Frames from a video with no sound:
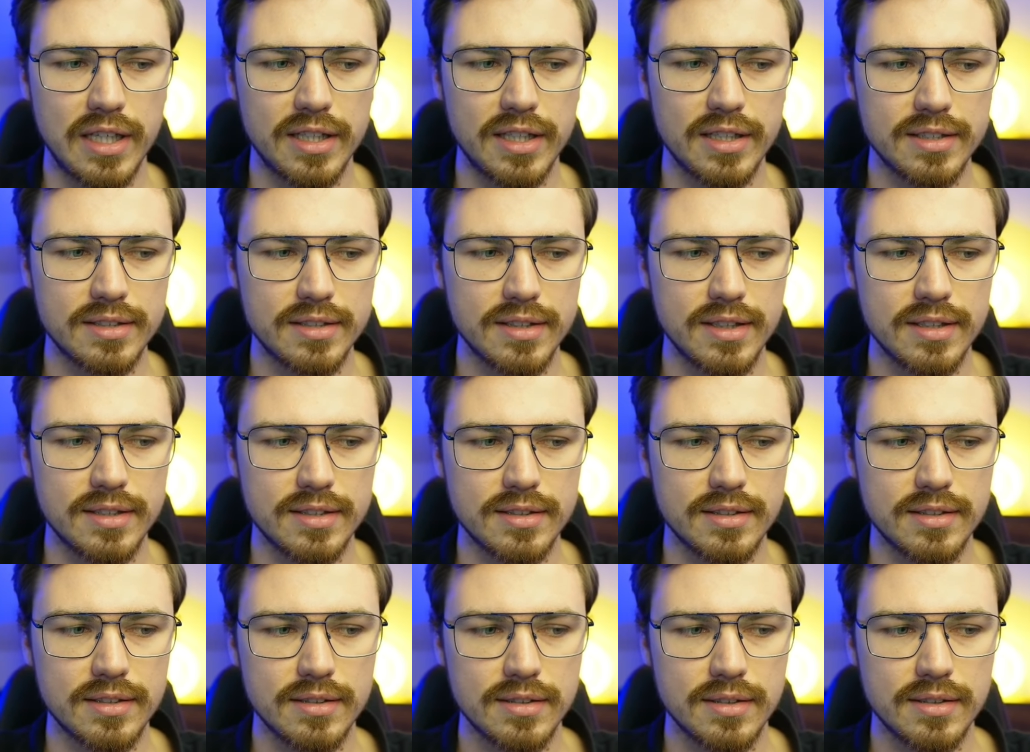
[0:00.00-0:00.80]
Like is,
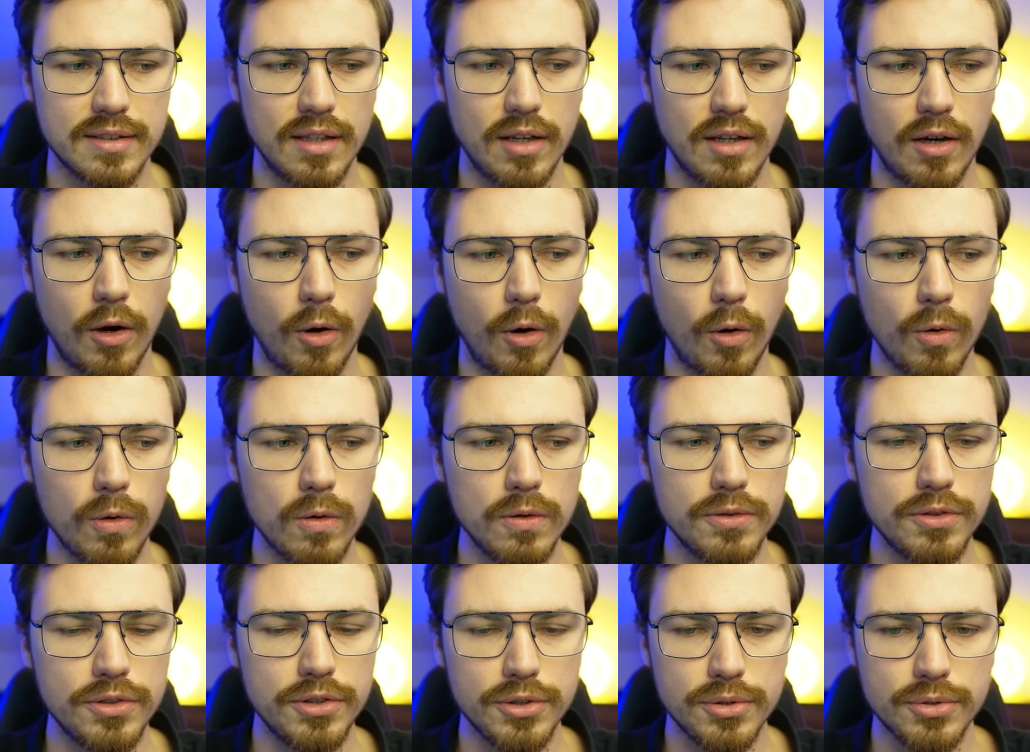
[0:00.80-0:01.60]
is
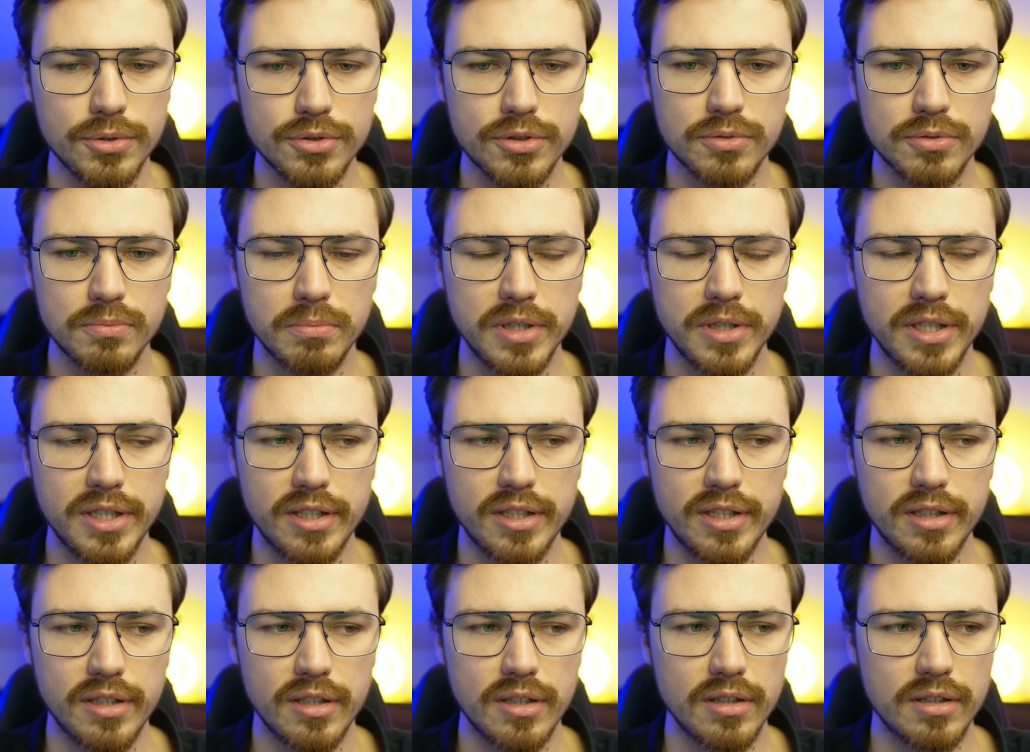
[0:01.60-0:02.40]
whole news
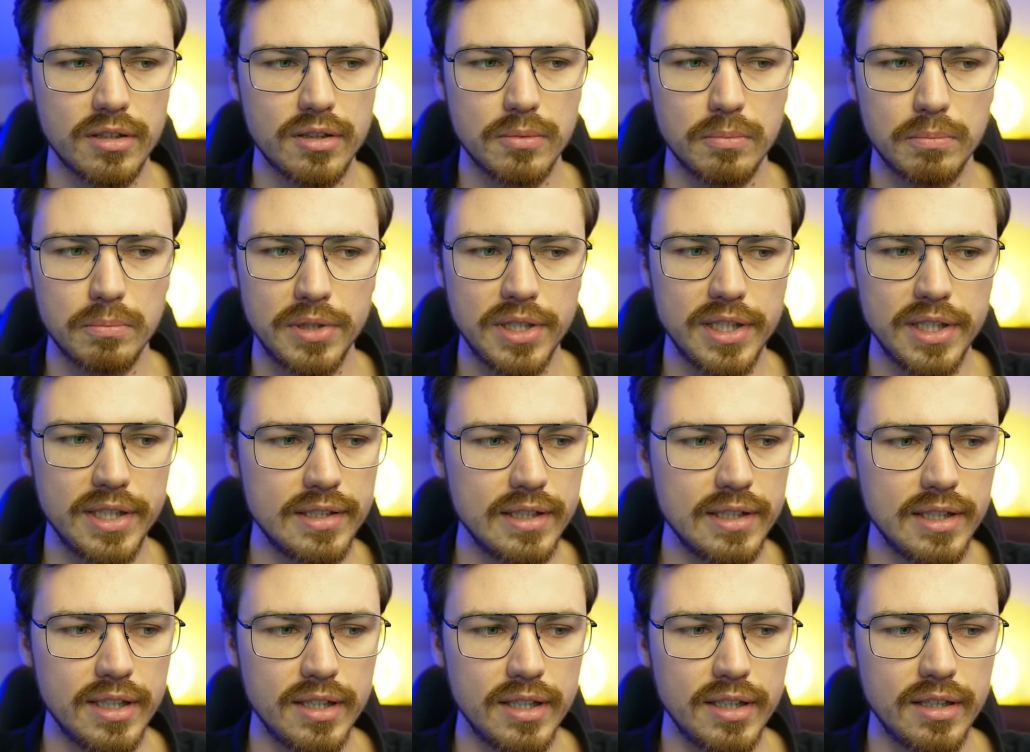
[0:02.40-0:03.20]
media
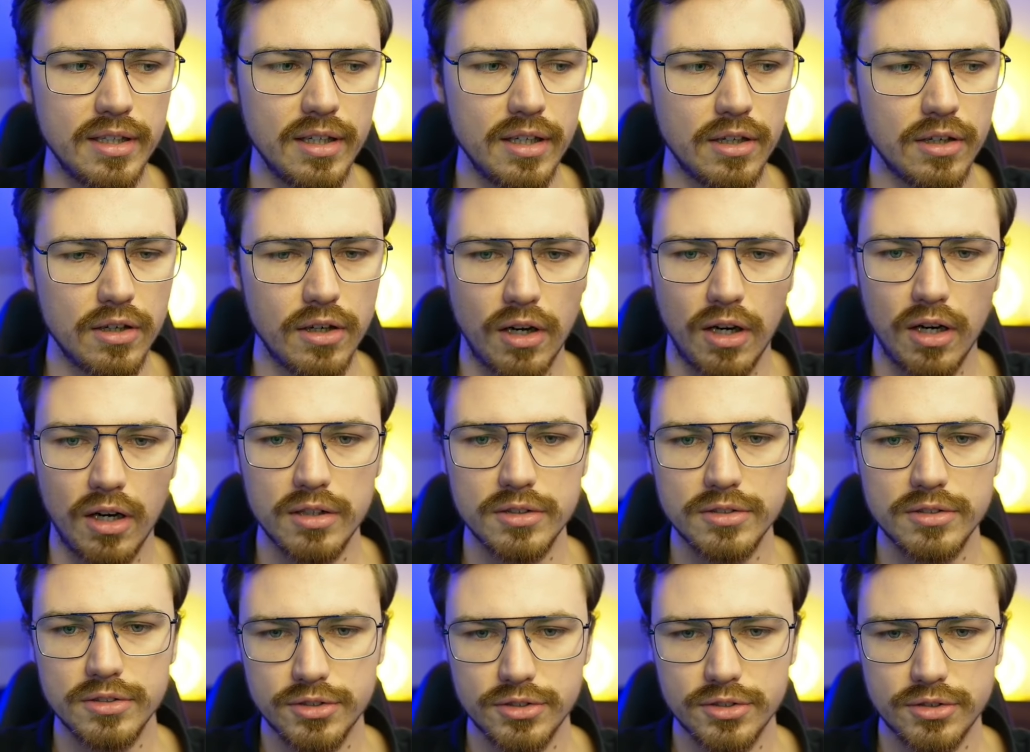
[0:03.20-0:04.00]
completely
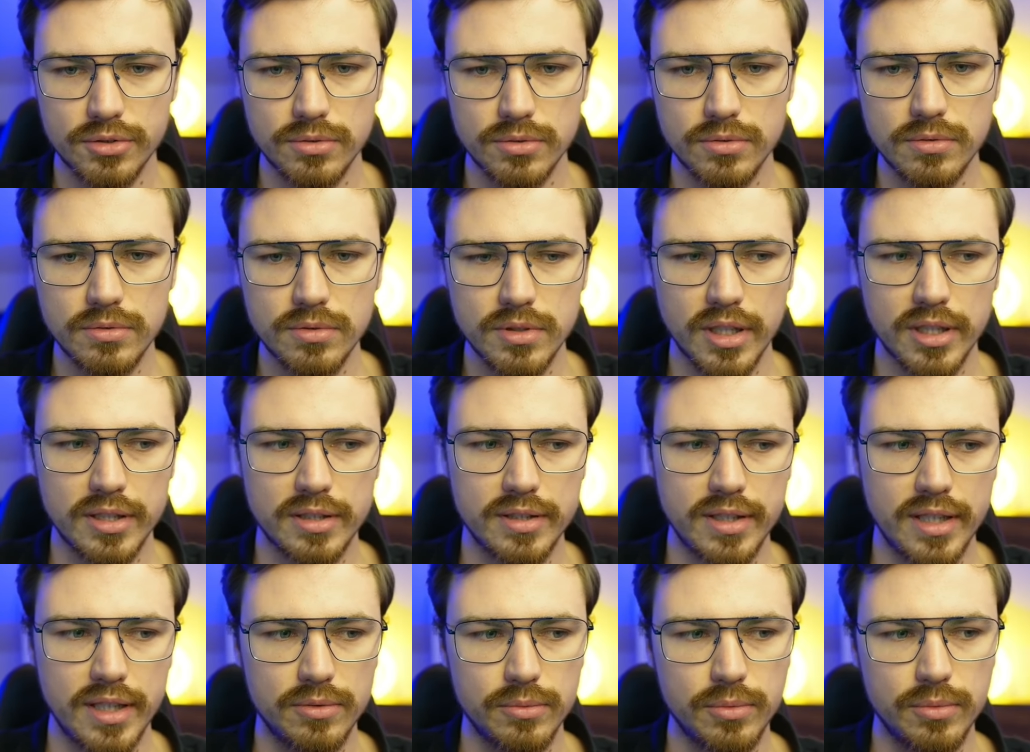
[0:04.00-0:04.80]
gone soon
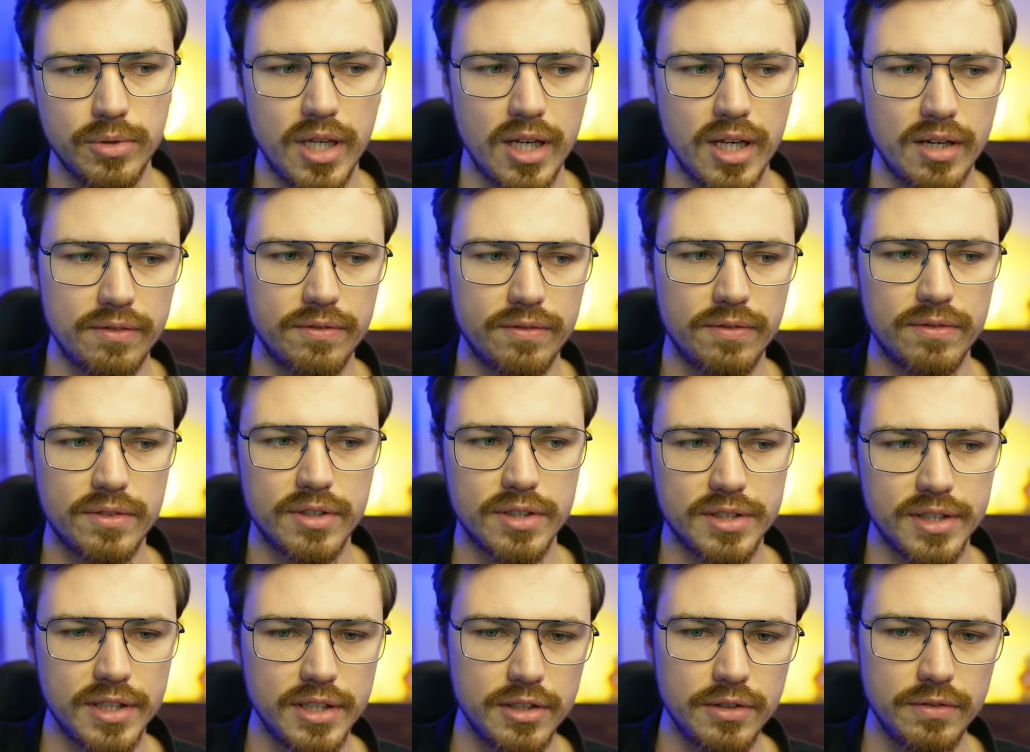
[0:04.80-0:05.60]
and then we have
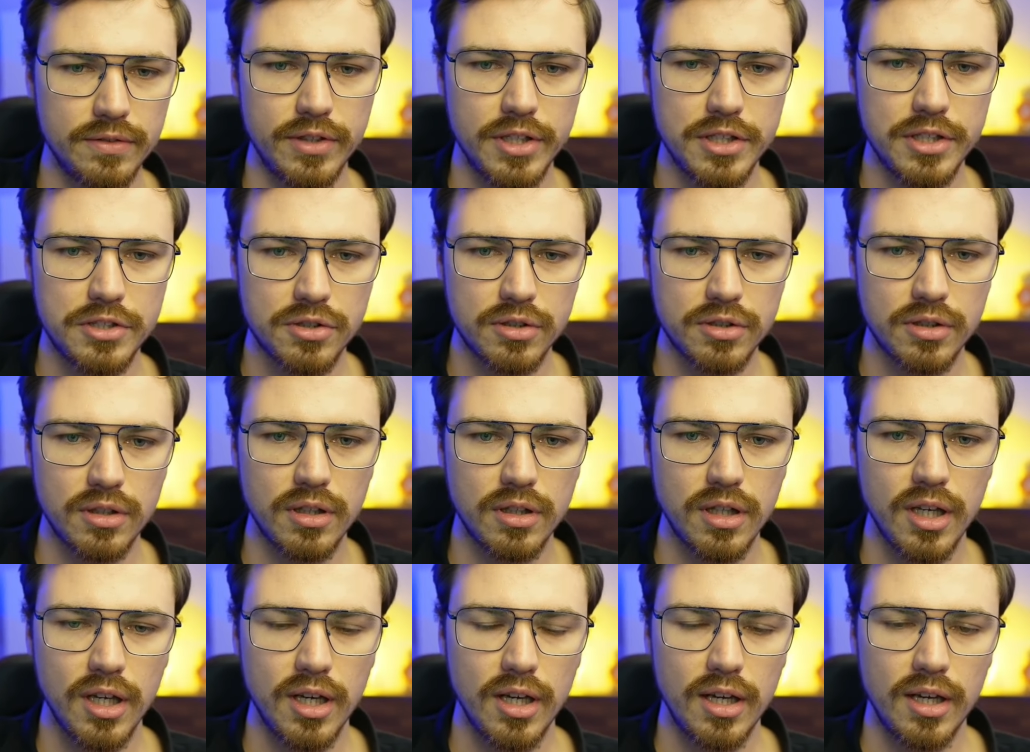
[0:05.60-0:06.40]
this individual